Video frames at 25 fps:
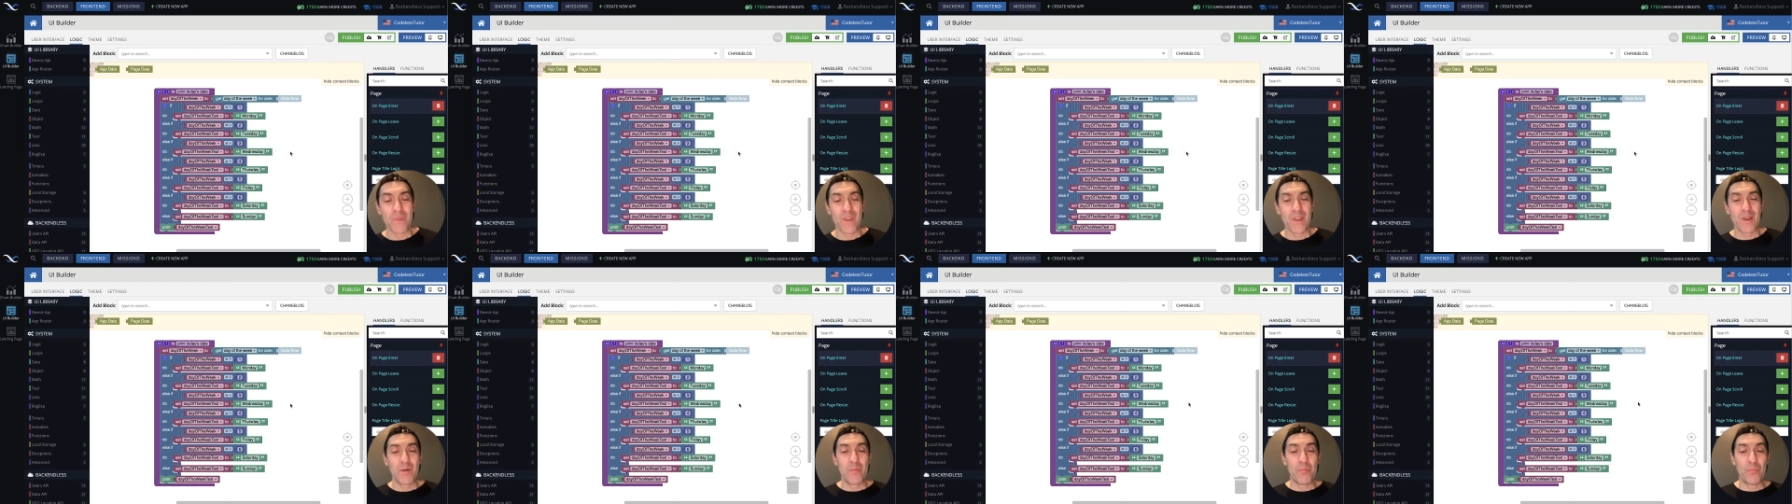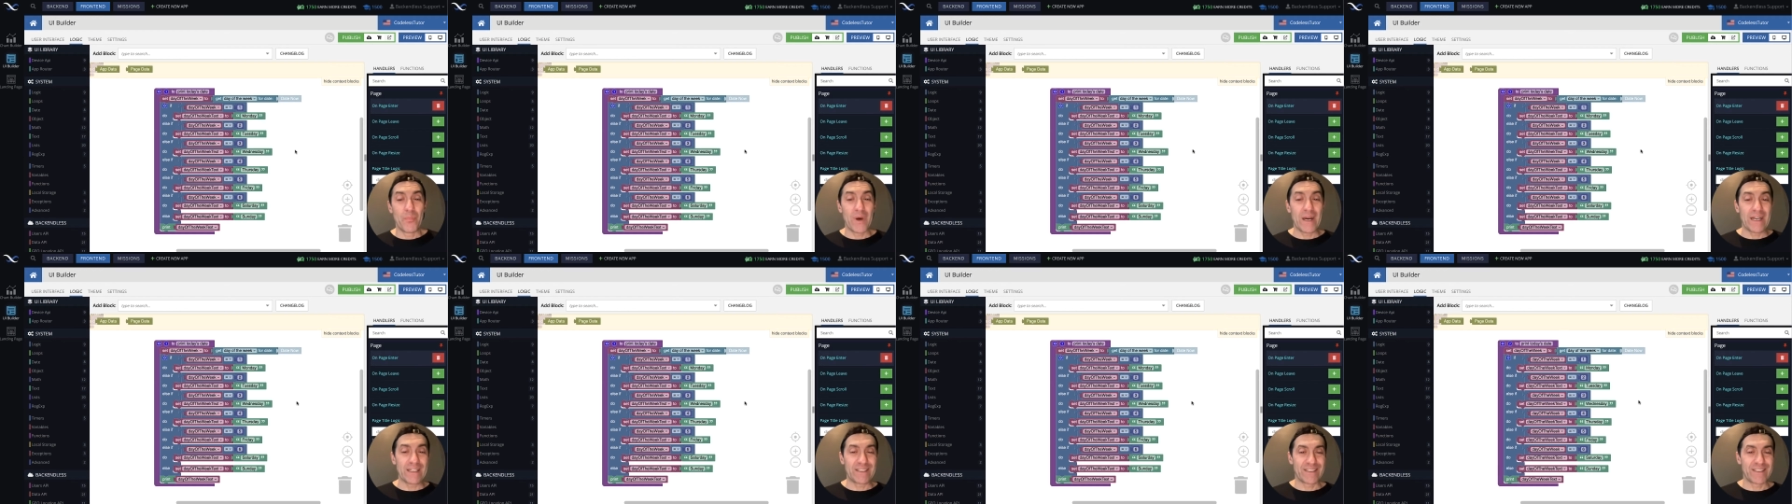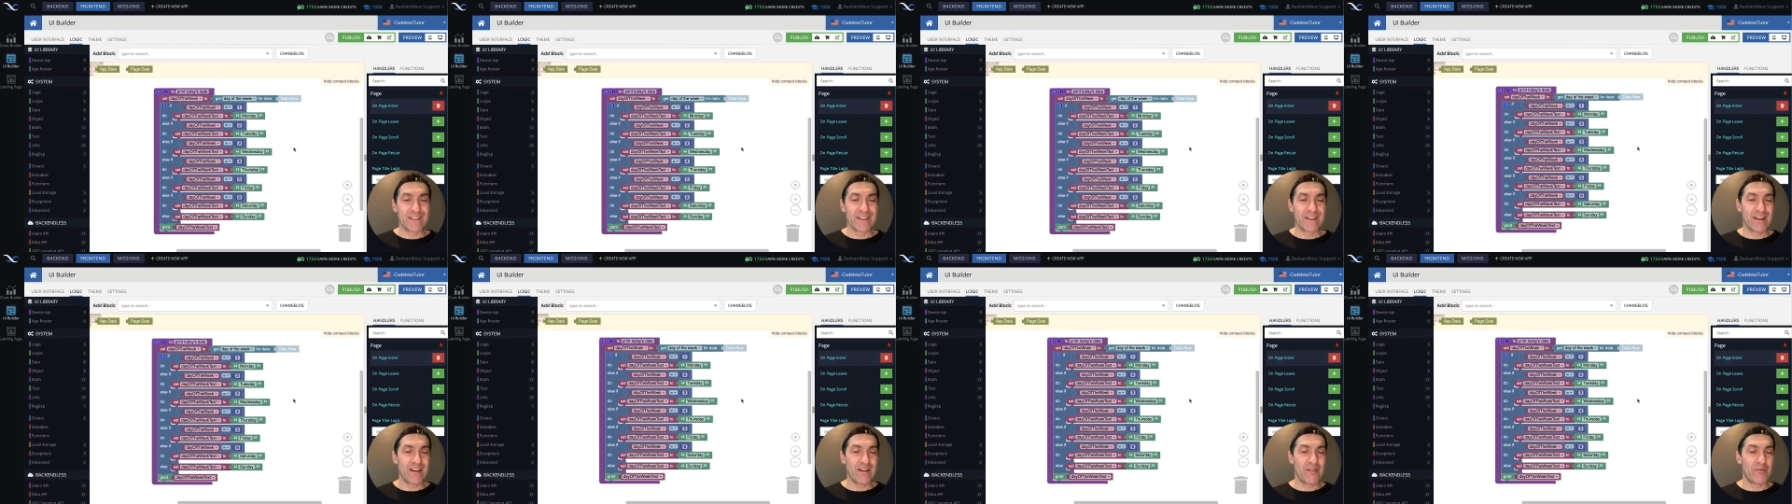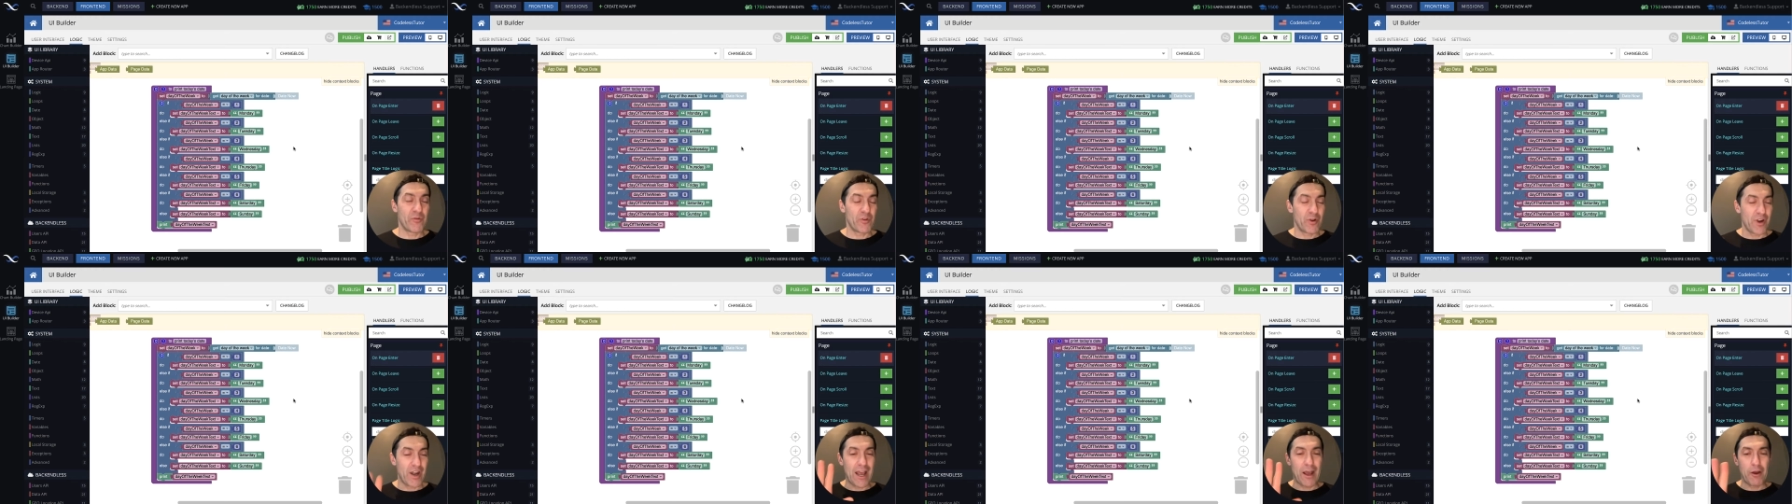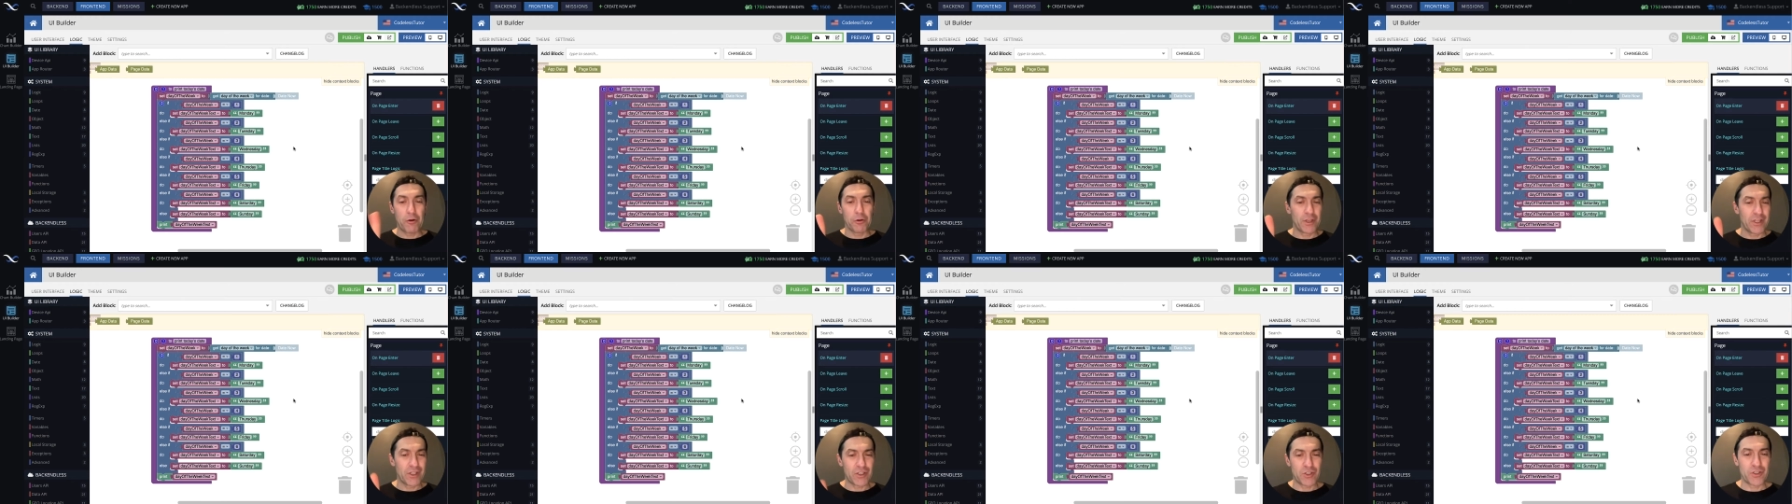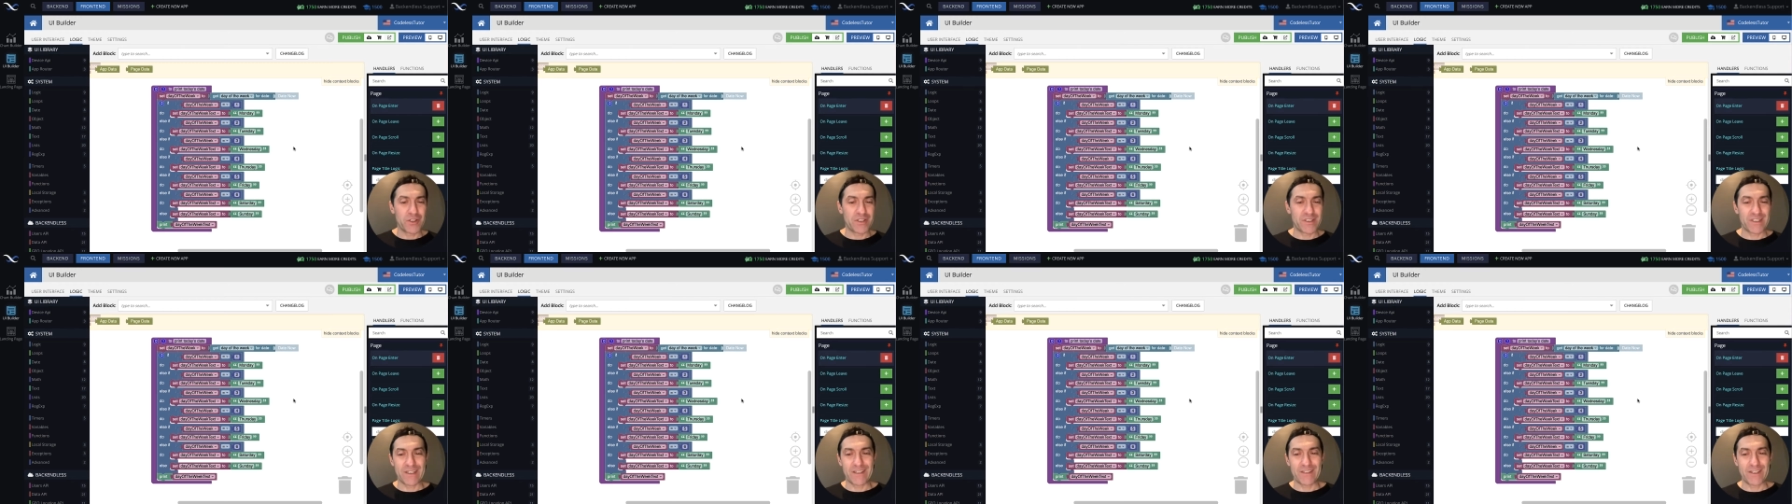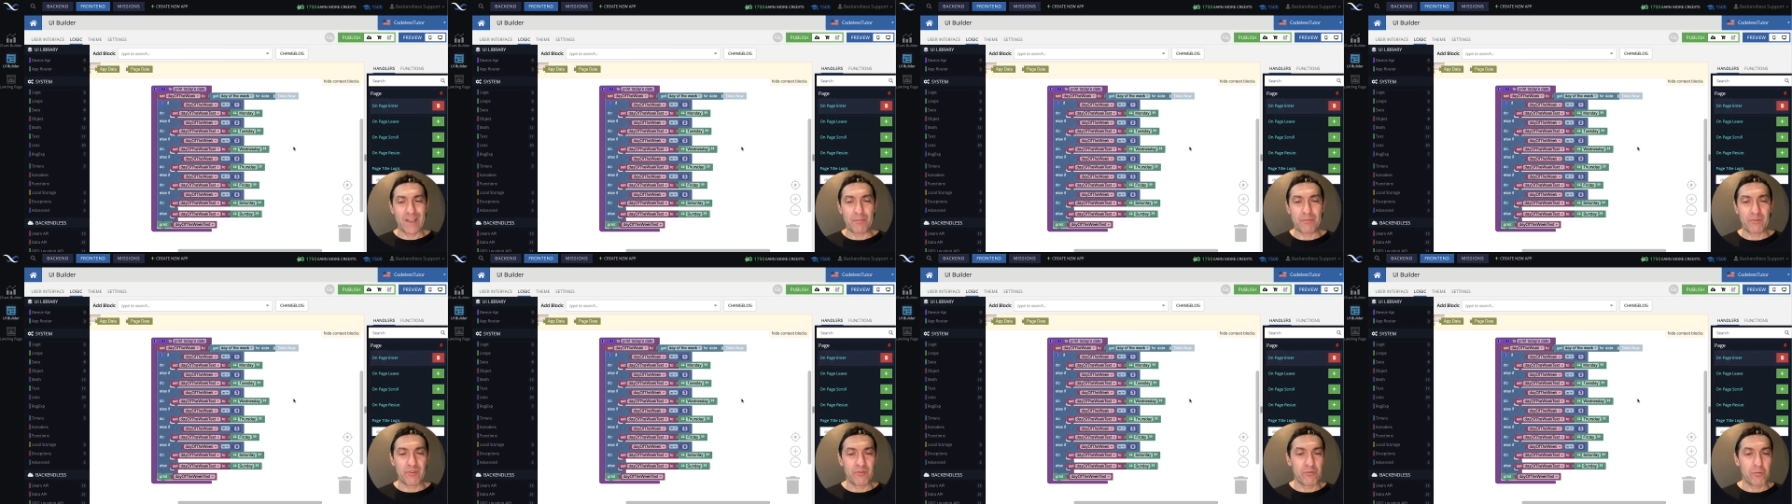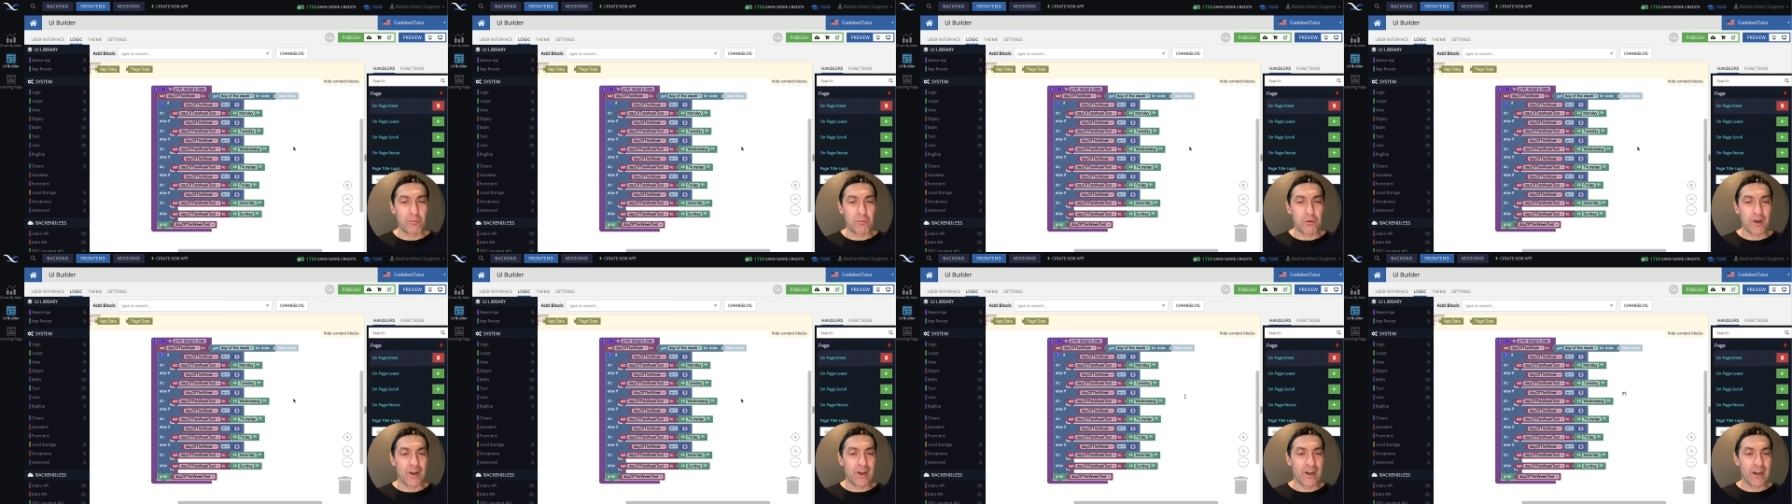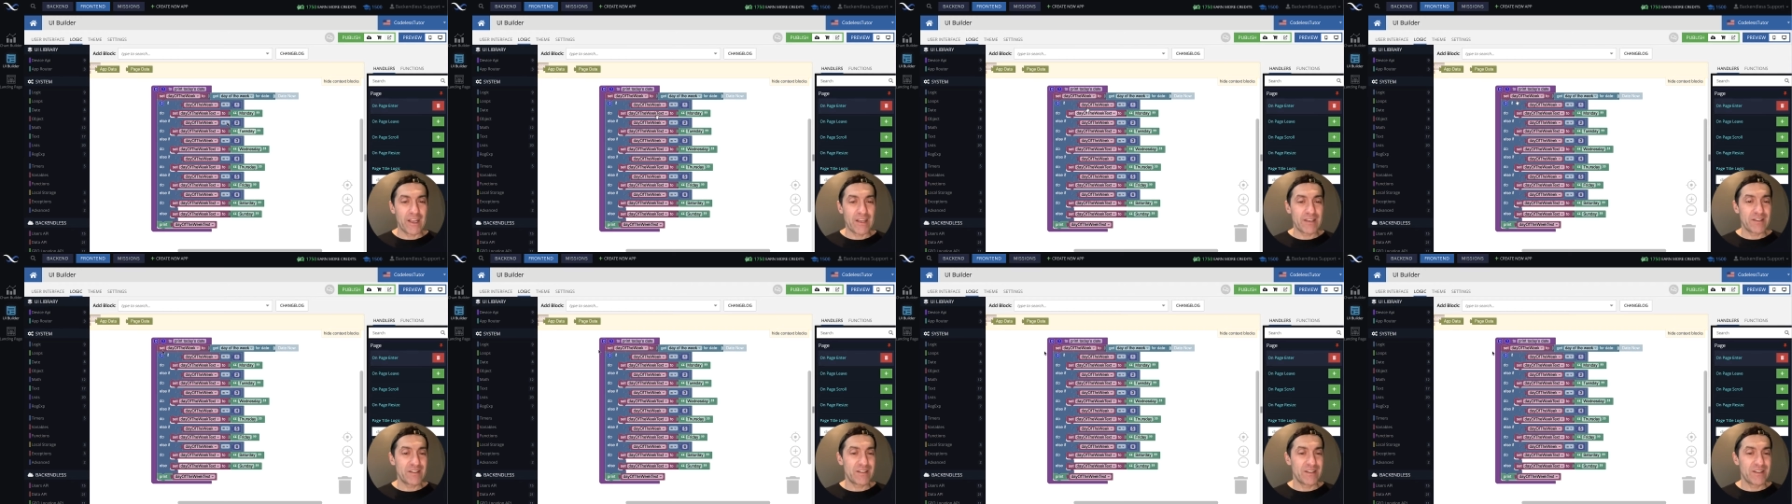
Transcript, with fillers: But uh, for now, let's just accept what it is.